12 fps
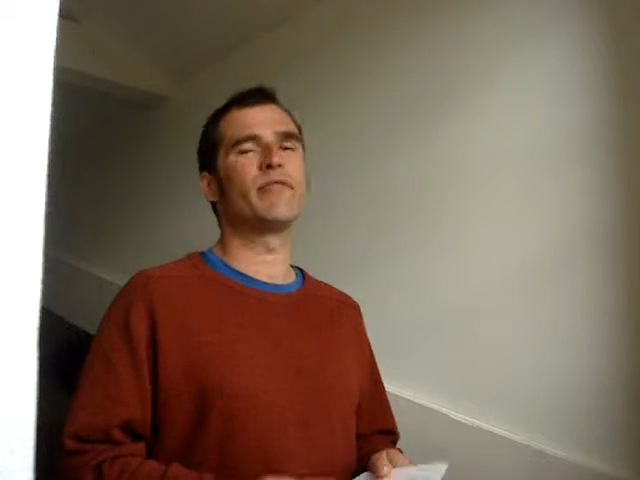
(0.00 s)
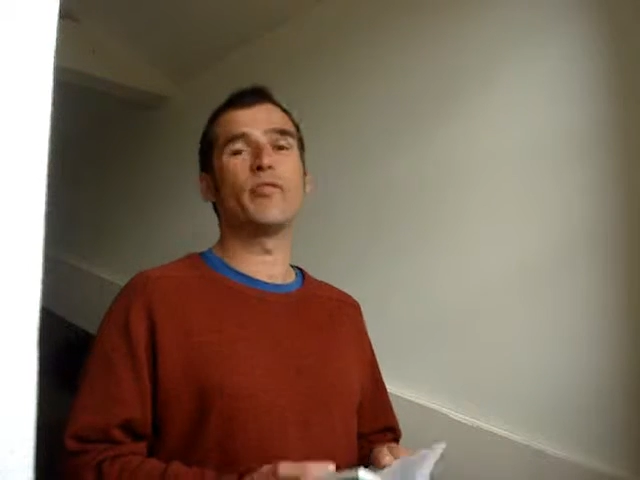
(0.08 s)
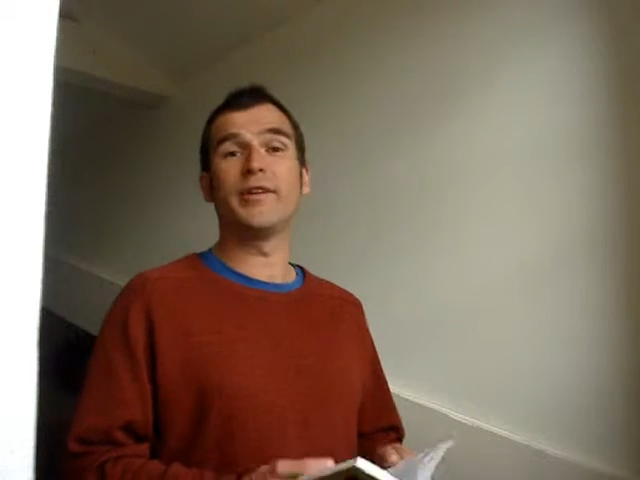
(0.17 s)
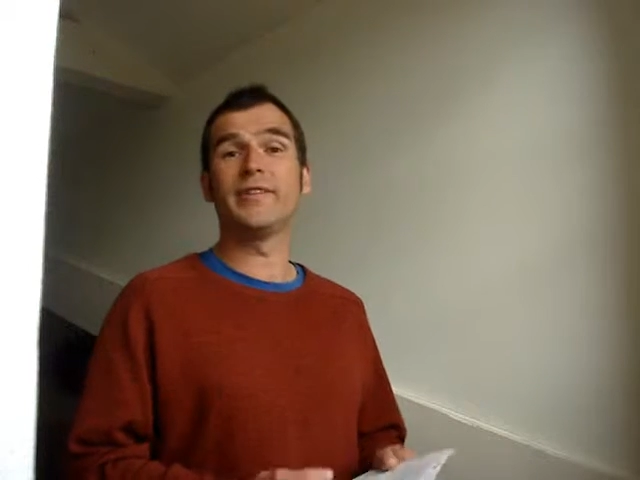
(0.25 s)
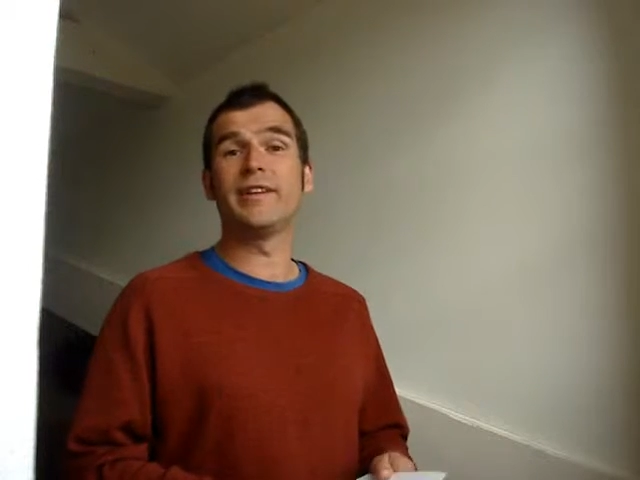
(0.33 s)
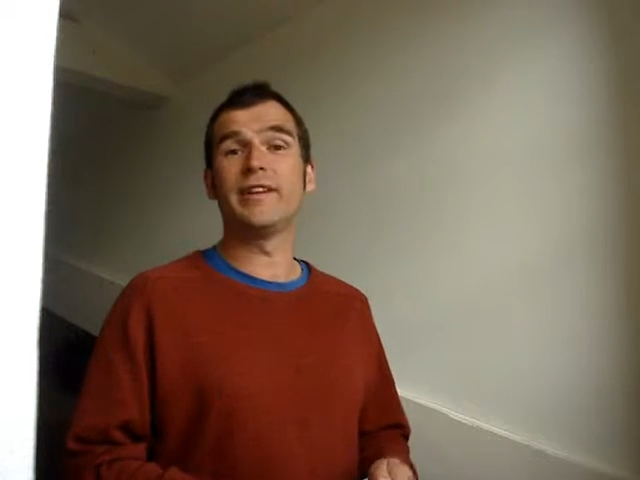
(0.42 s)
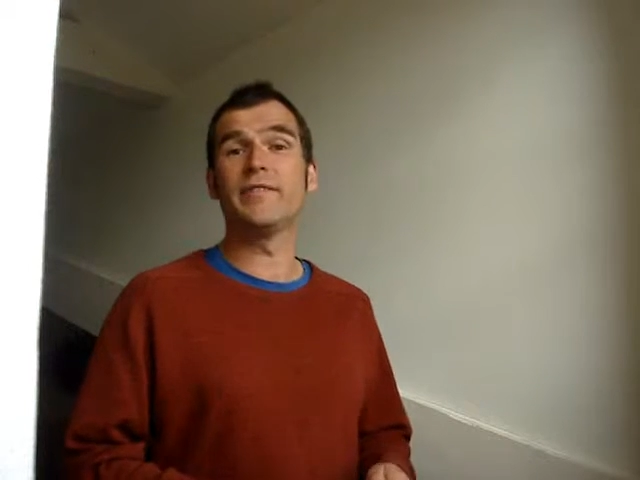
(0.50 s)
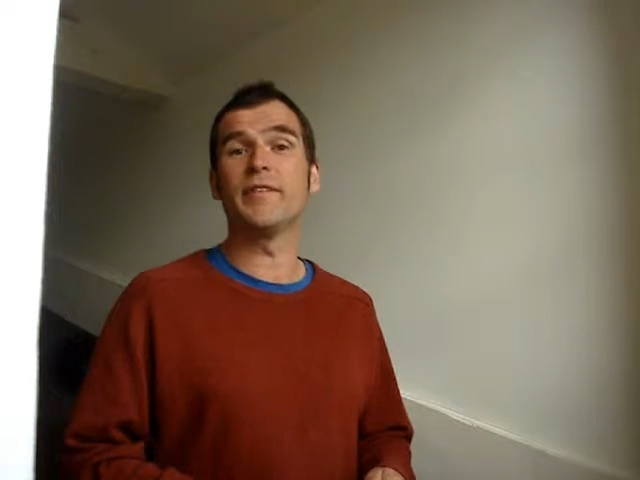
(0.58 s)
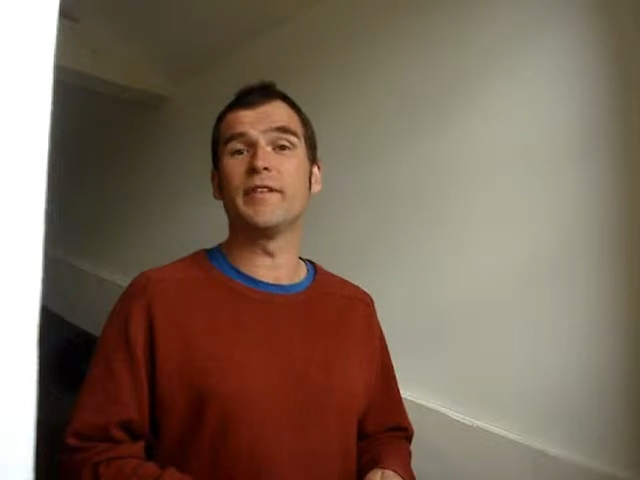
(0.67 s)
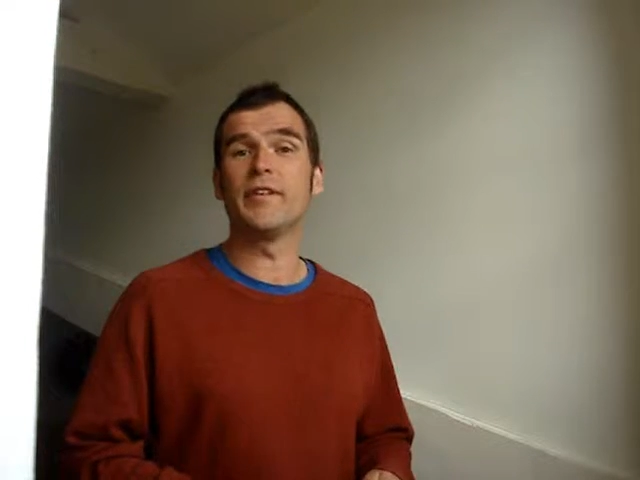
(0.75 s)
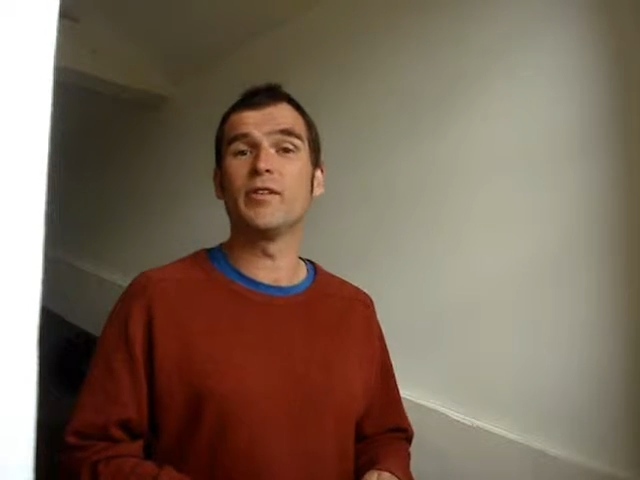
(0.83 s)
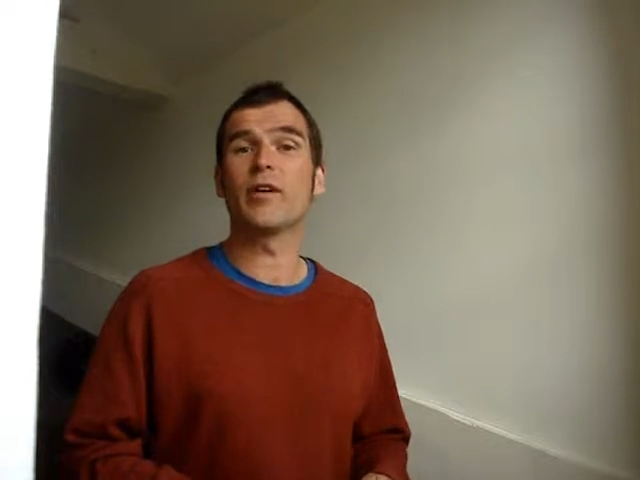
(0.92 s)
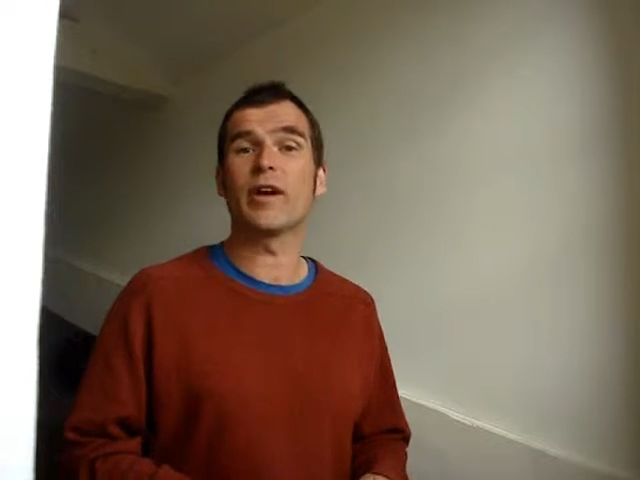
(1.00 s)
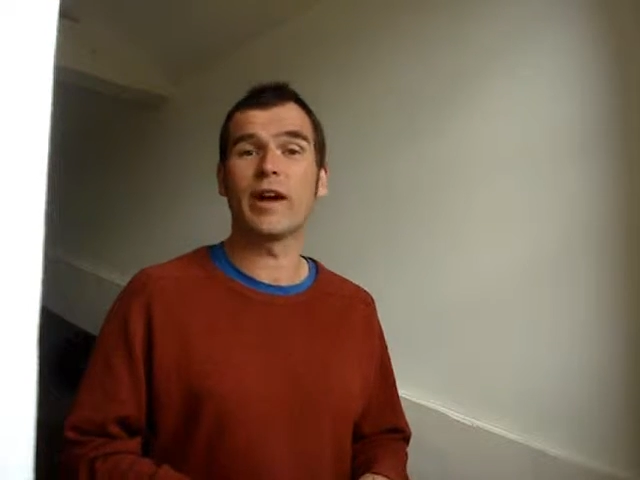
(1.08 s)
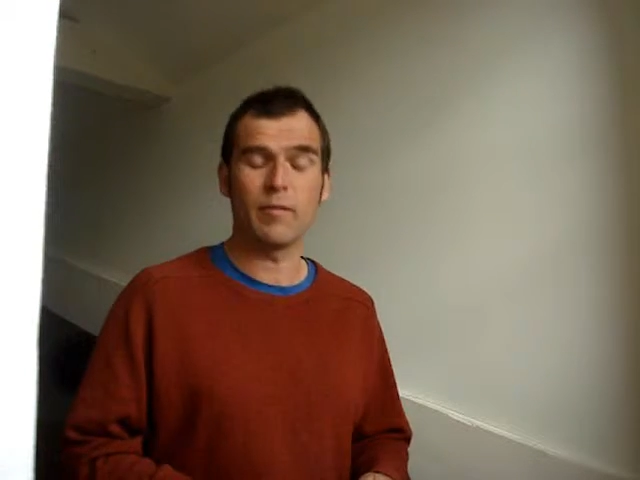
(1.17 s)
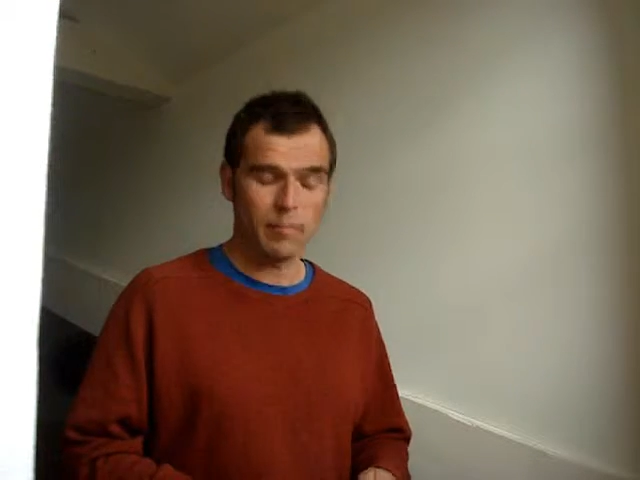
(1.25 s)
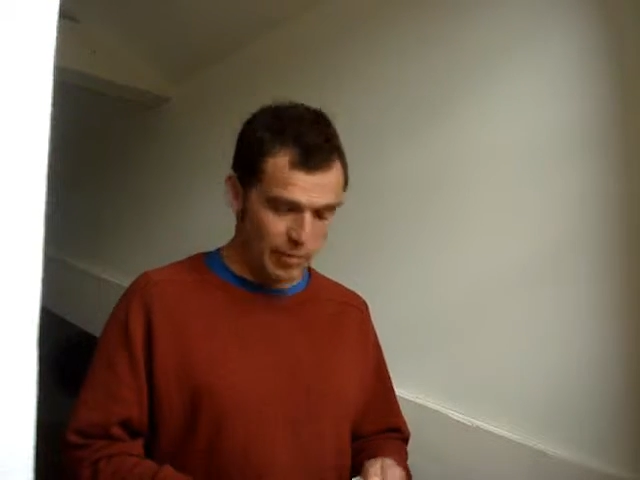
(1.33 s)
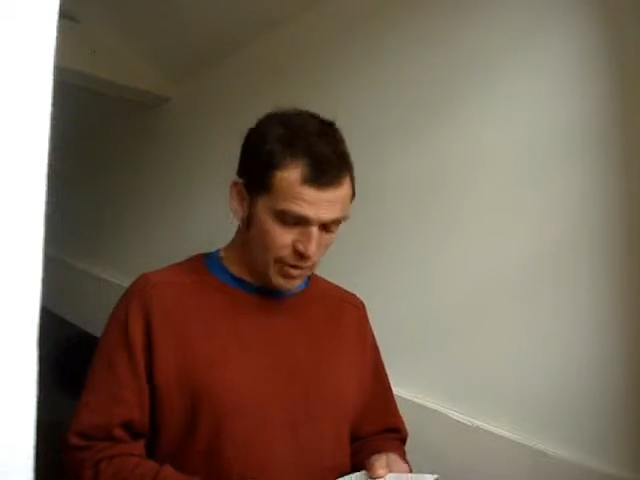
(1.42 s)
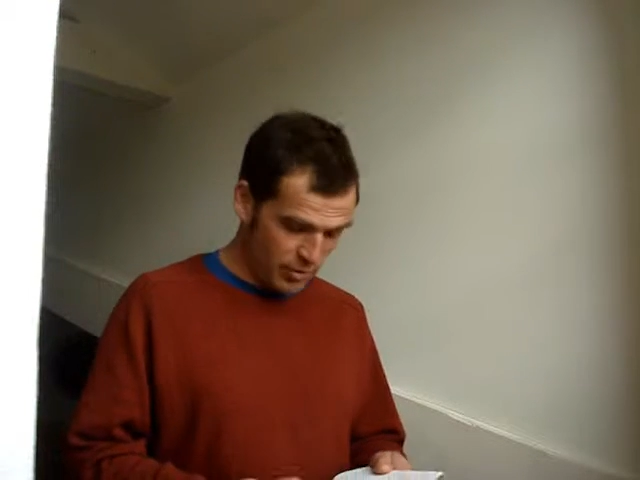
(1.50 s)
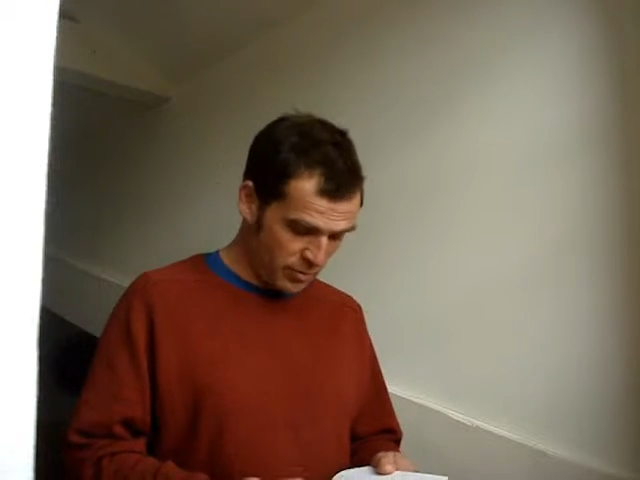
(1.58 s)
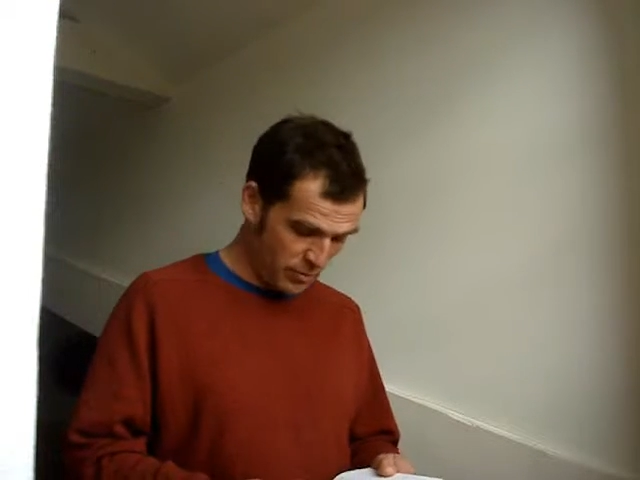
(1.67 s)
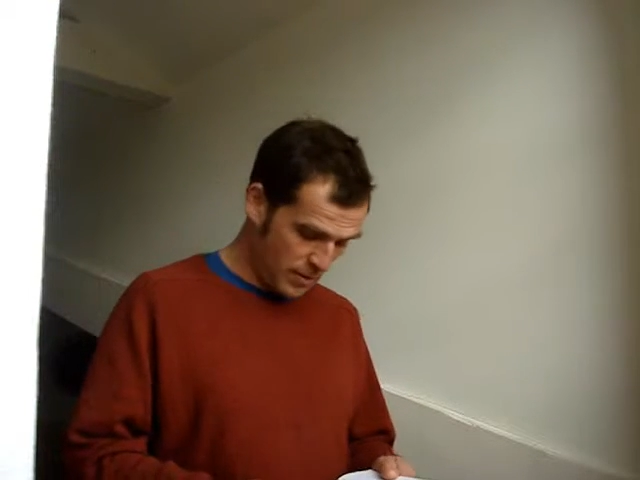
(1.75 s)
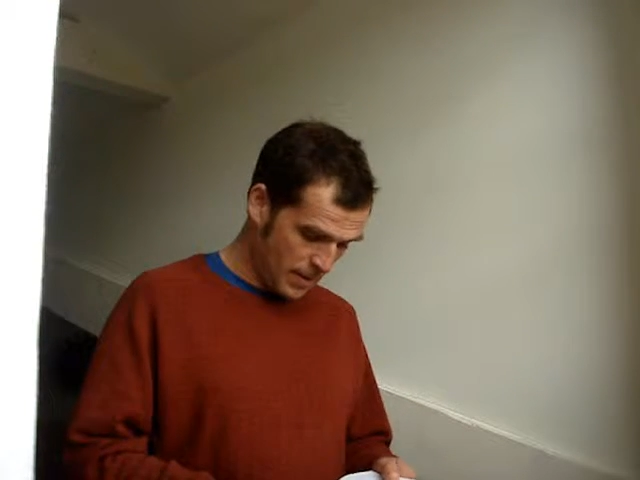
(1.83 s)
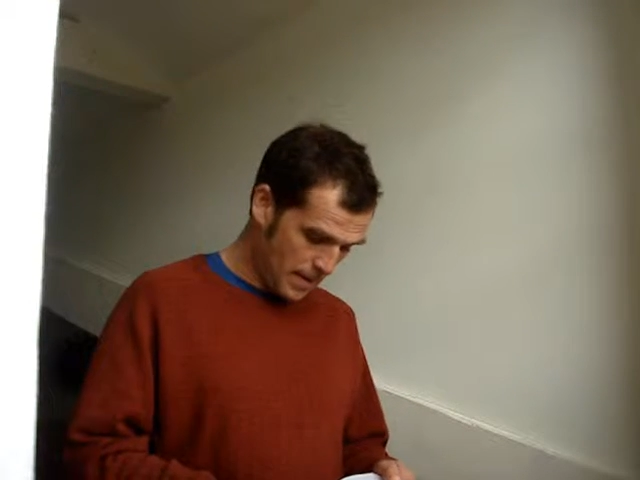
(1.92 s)
before he delivered the knockout
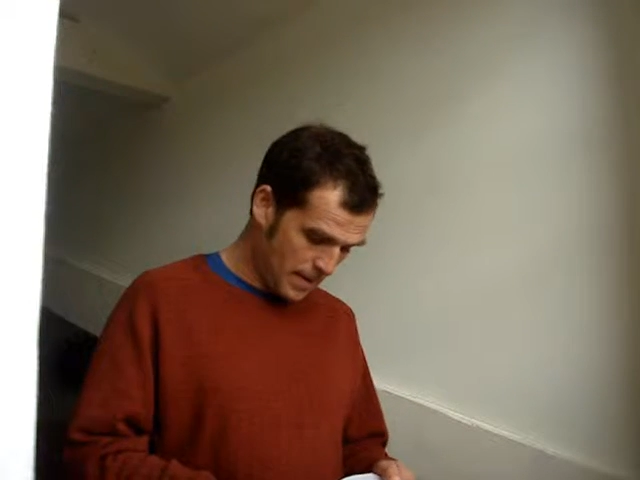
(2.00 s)
blow.